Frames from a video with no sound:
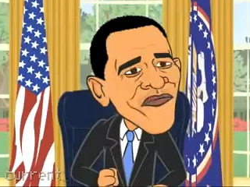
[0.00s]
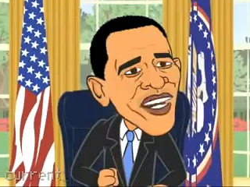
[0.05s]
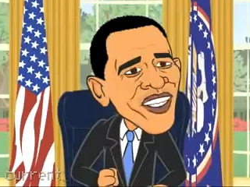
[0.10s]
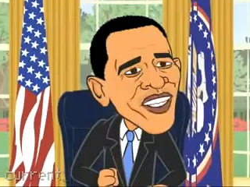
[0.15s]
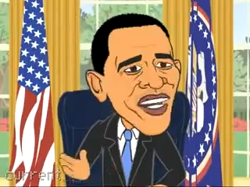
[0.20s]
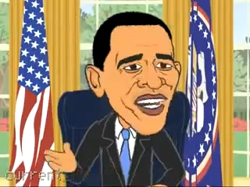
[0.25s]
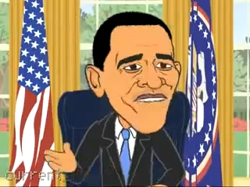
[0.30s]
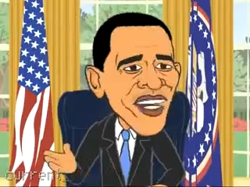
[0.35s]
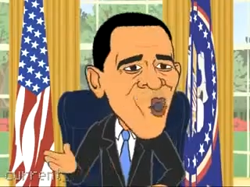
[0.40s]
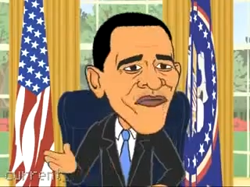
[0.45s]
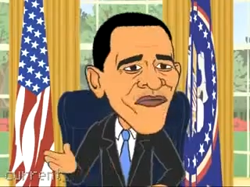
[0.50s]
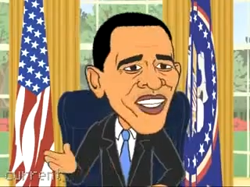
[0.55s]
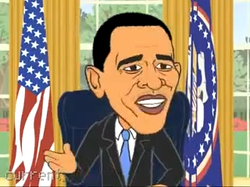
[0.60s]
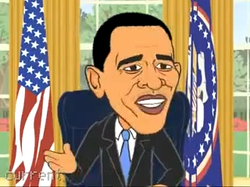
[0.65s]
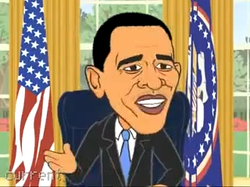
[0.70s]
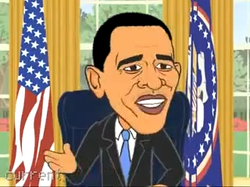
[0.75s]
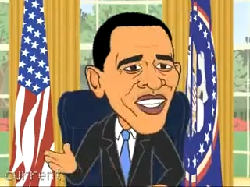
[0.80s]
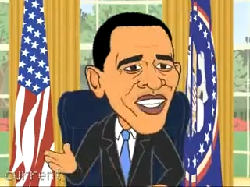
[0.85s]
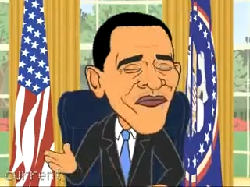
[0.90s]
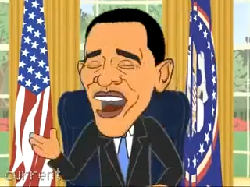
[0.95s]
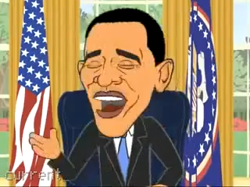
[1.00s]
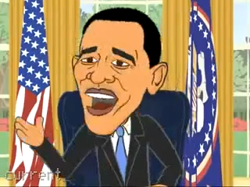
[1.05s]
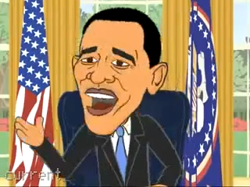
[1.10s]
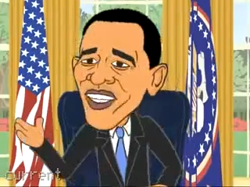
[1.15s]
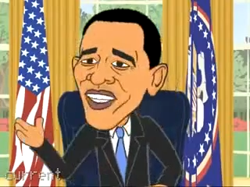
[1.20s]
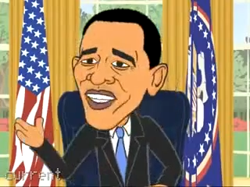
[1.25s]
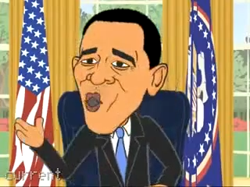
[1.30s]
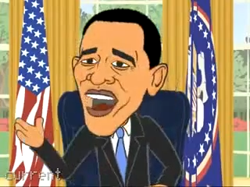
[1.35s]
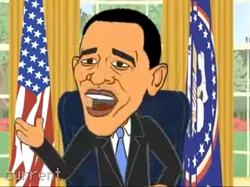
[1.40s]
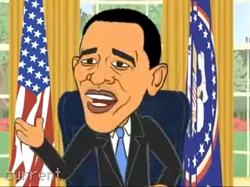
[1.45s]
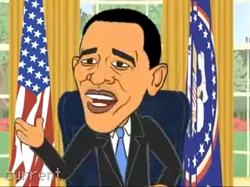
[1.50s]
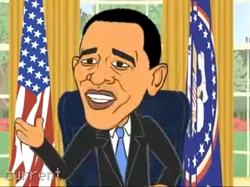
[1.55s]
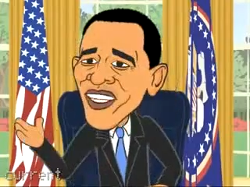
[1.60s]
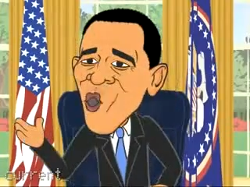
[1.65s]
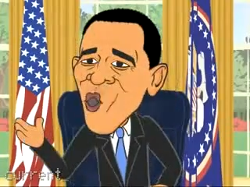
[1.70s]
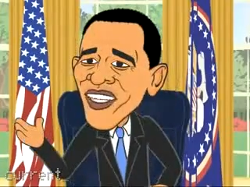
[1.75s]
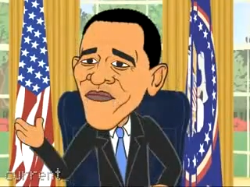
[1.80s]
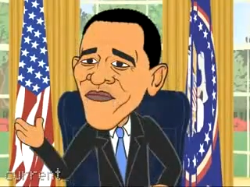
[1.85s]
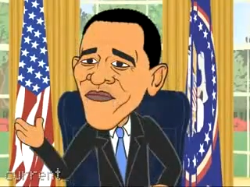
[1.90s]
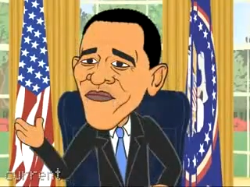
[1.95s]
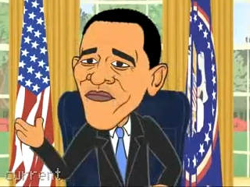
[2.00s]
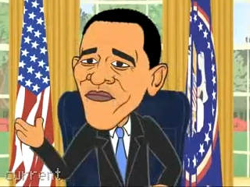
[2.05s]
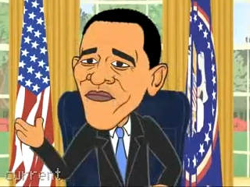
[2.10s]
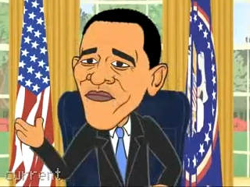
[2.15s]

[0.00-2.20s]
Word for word: in government and Wall Street.